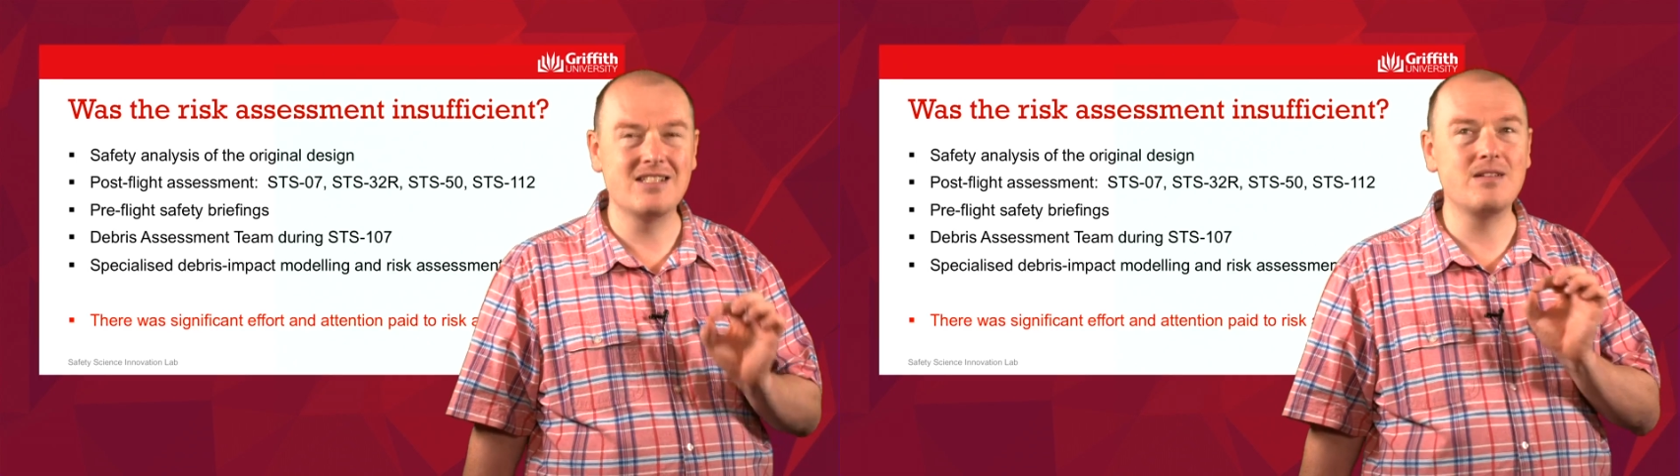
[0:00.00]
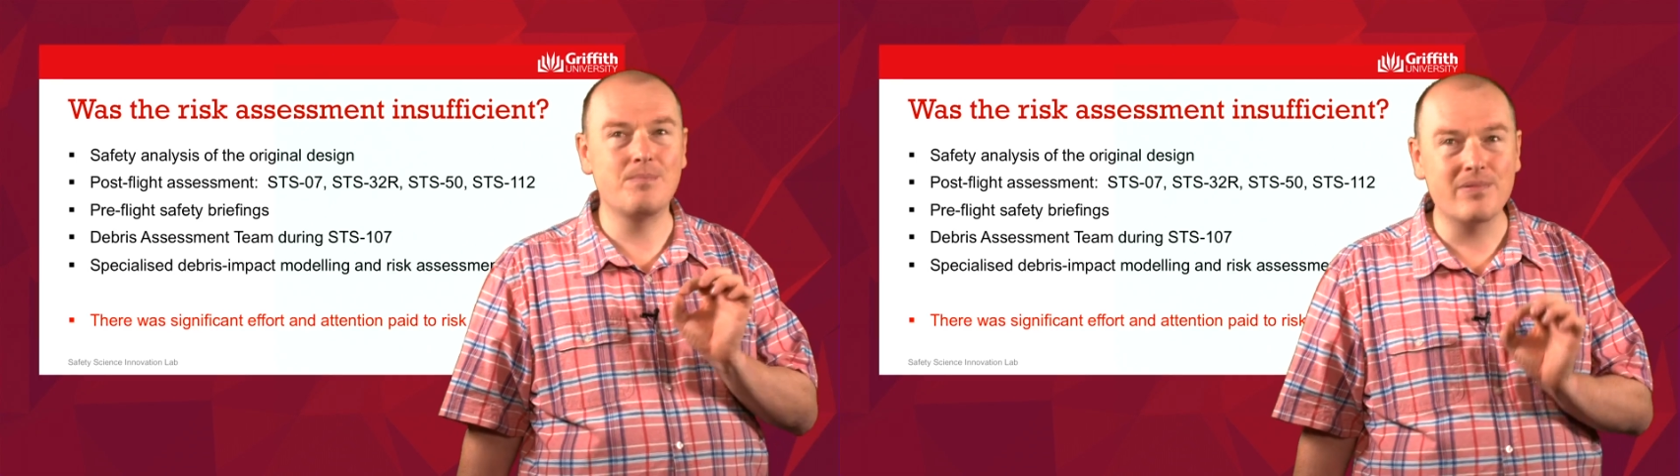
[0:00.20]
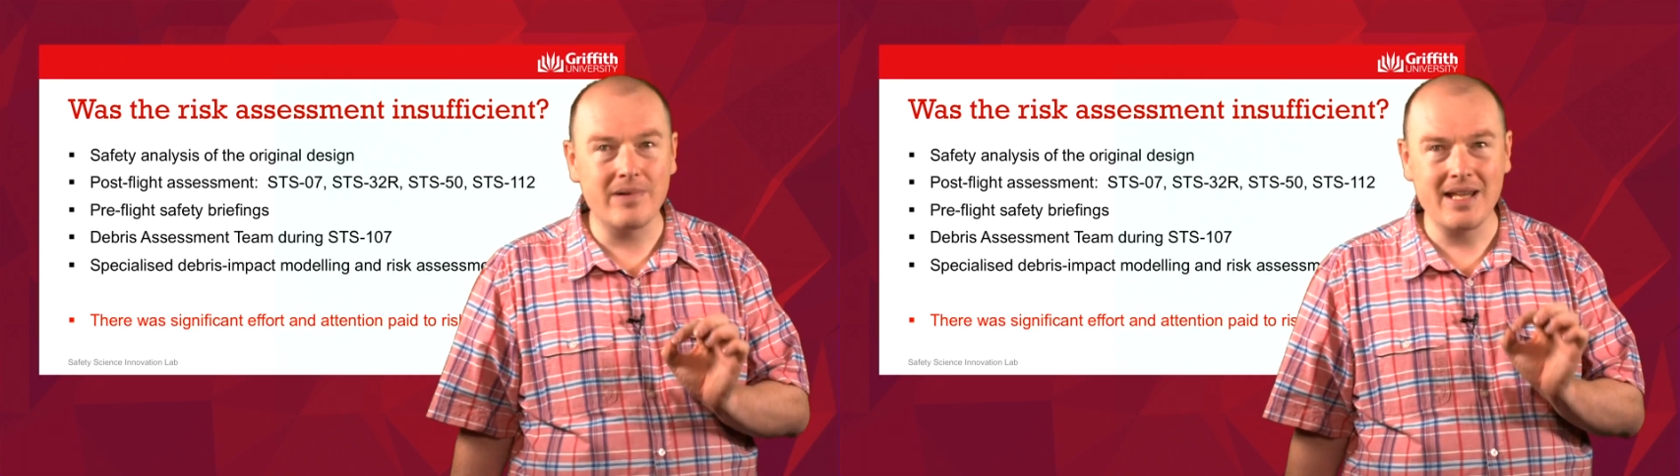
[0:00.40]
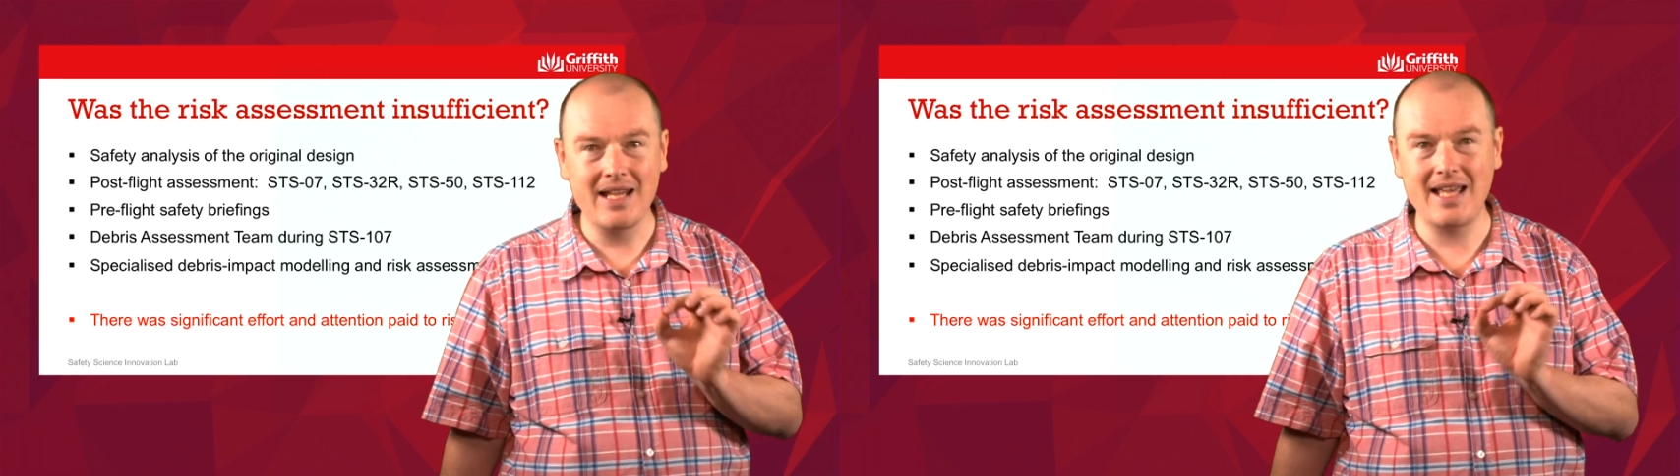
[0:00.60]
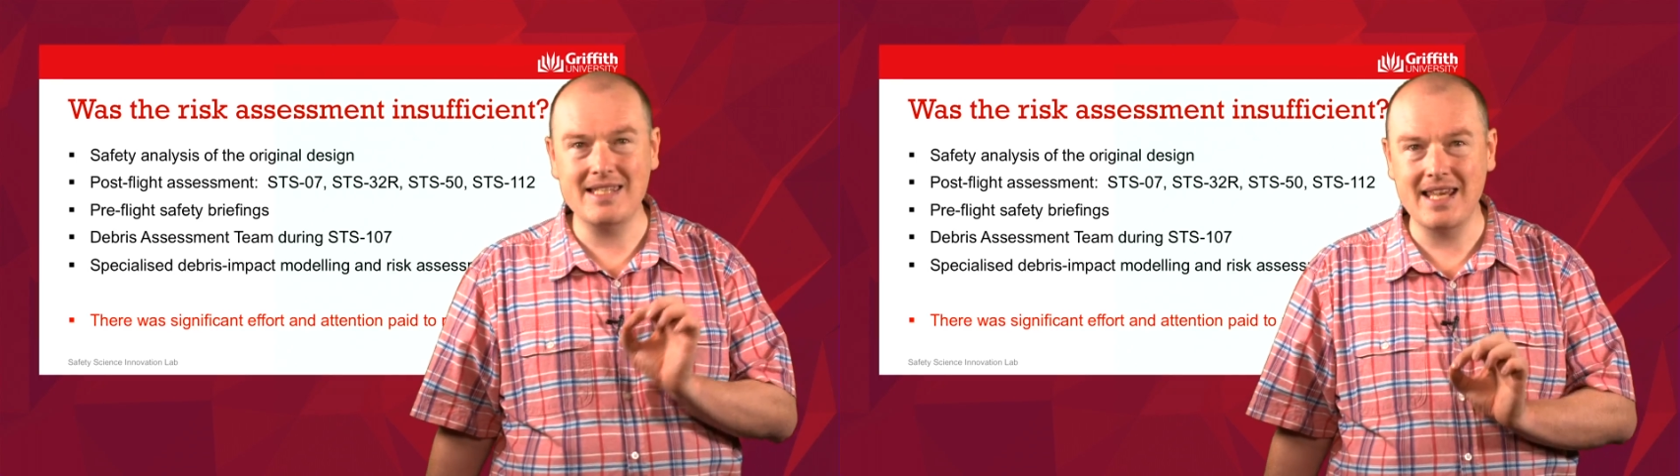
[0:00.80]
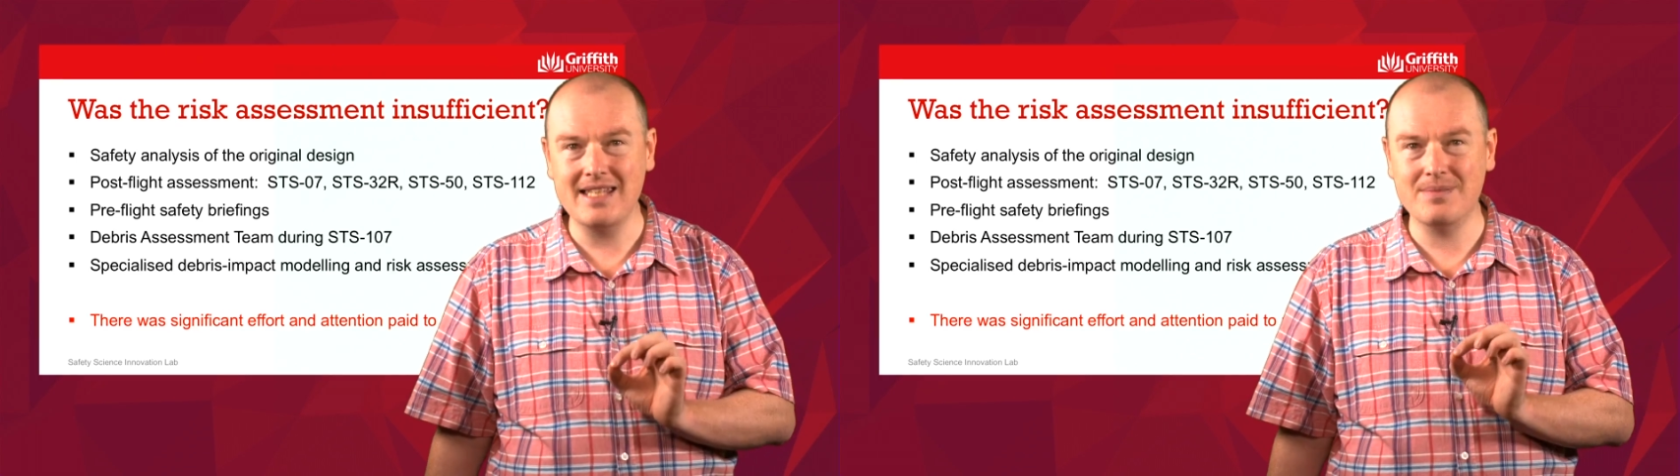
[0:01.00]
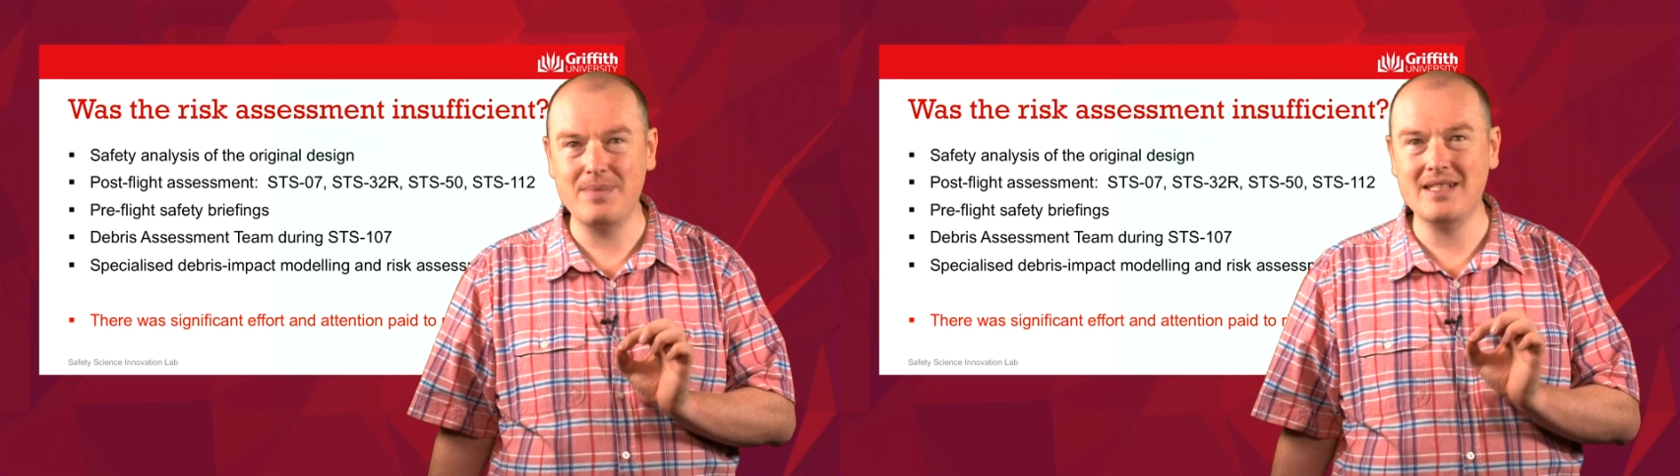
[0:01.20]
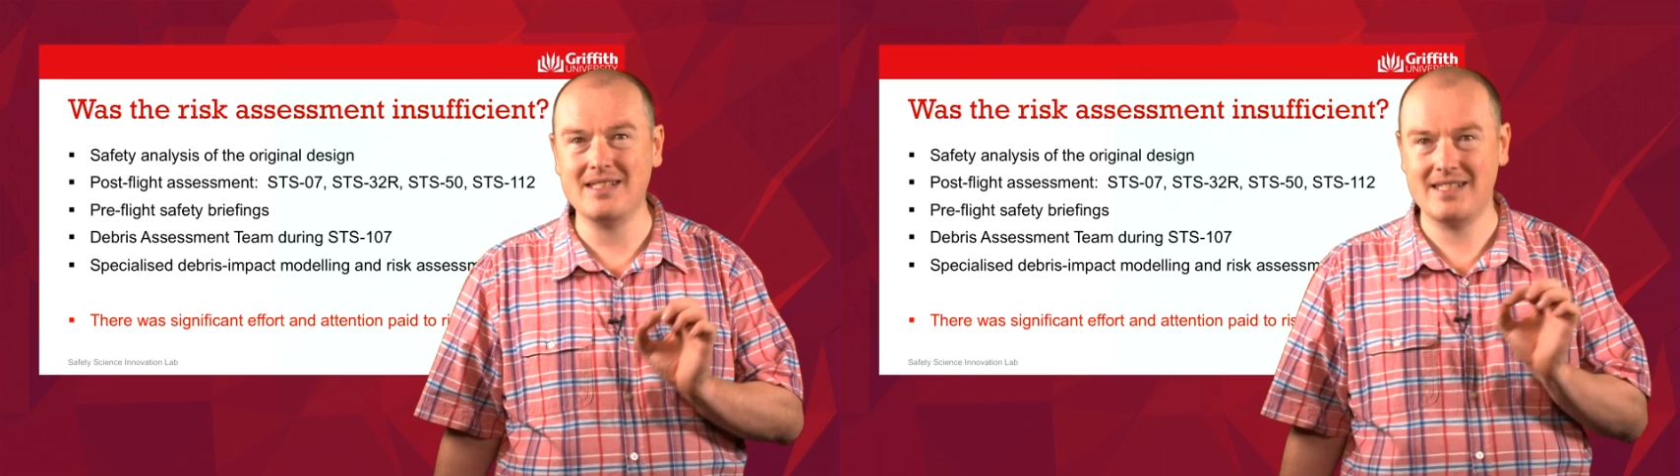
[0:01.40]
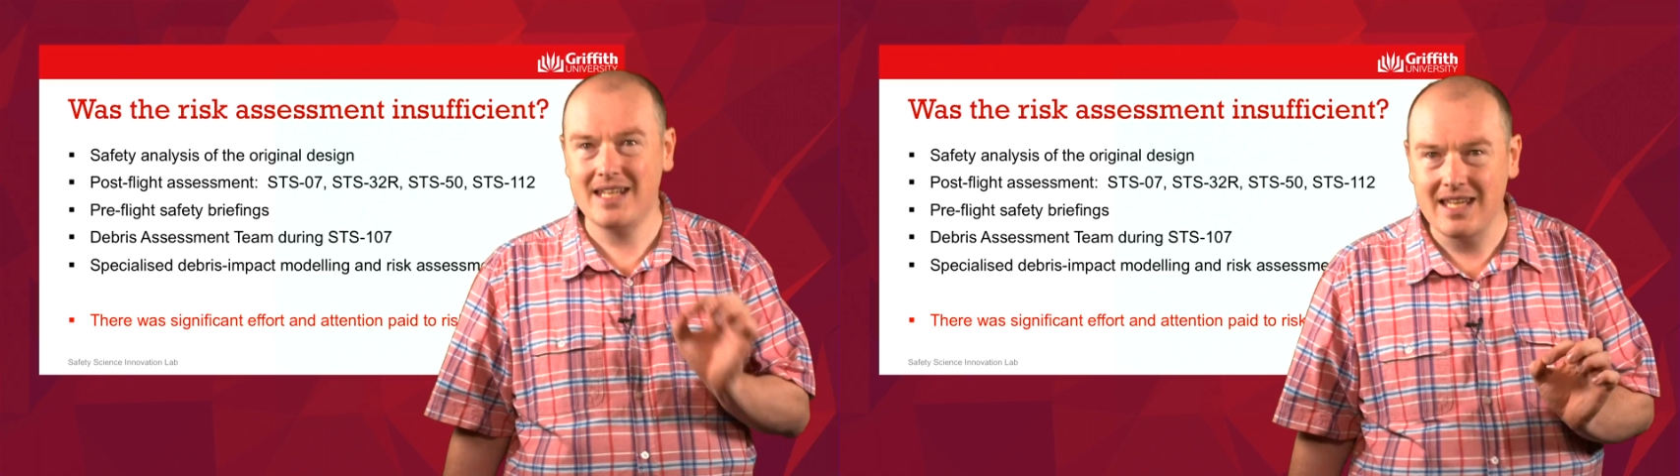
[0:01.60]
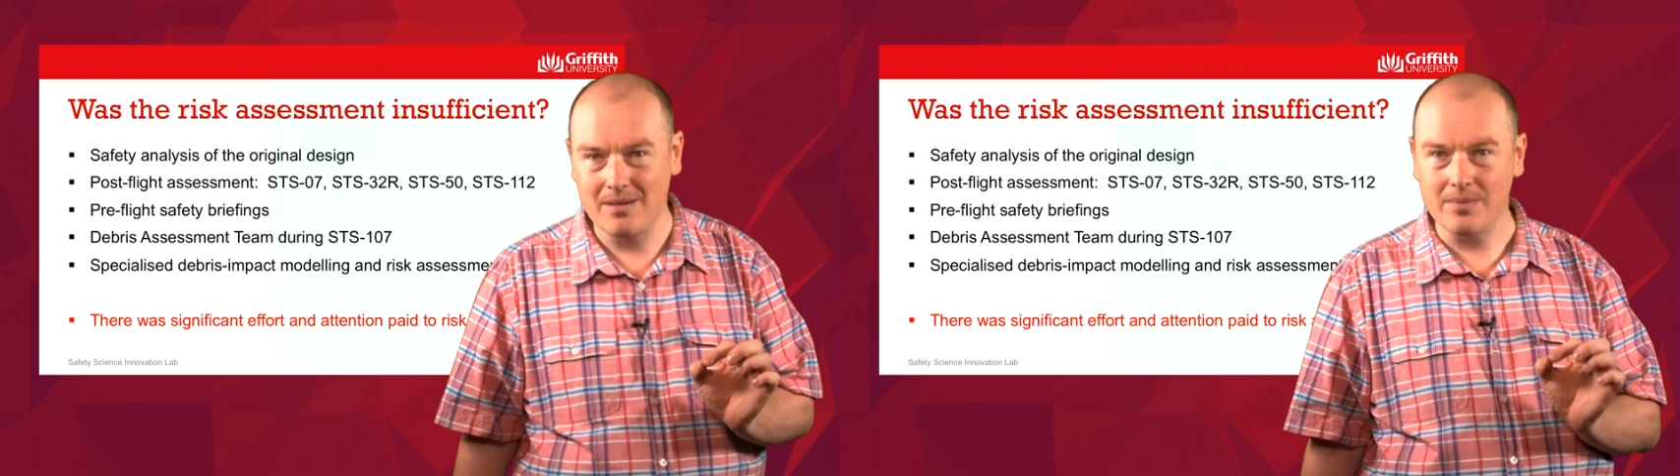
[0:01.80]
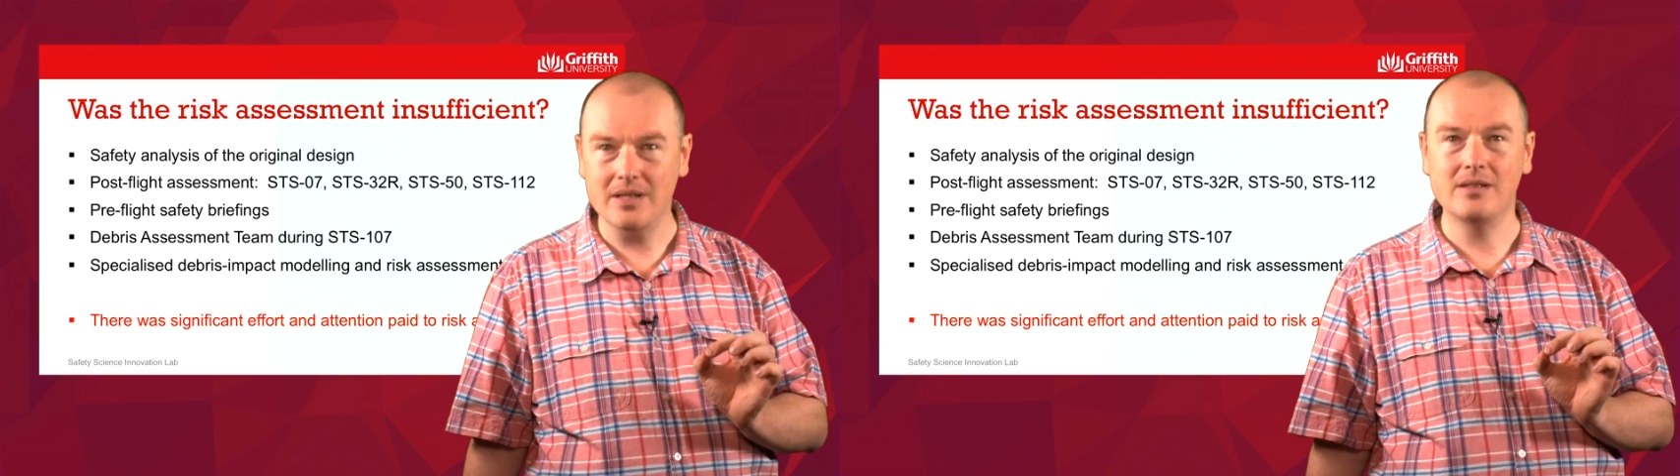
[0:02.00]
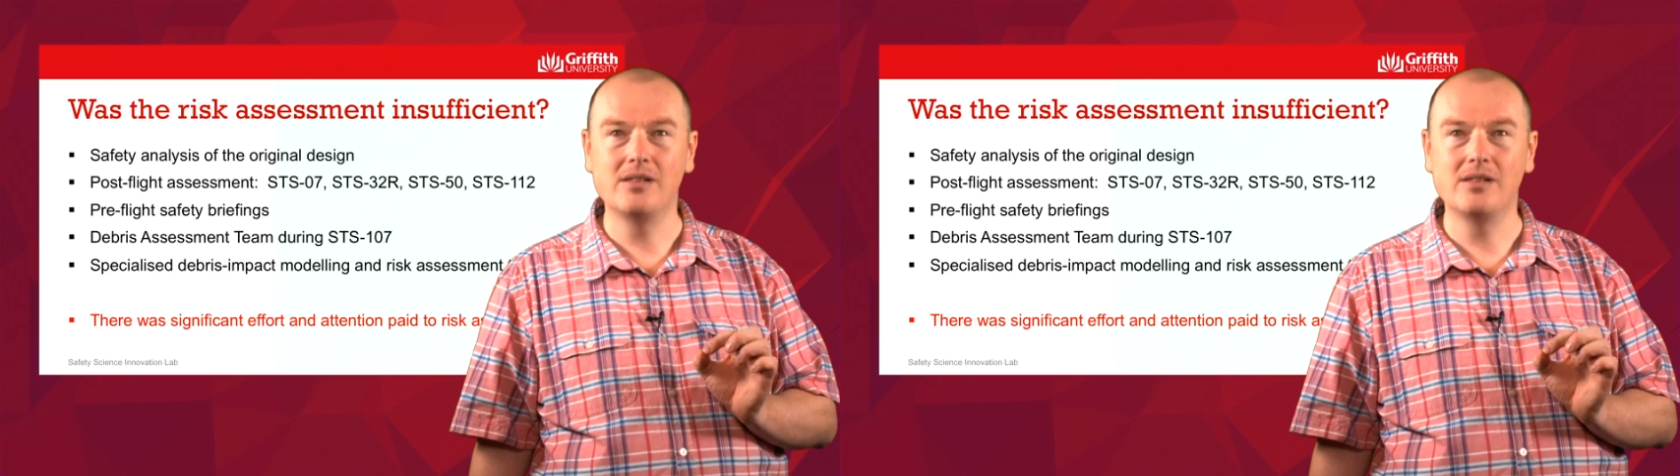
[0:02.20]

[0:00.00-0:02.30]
debris assessment team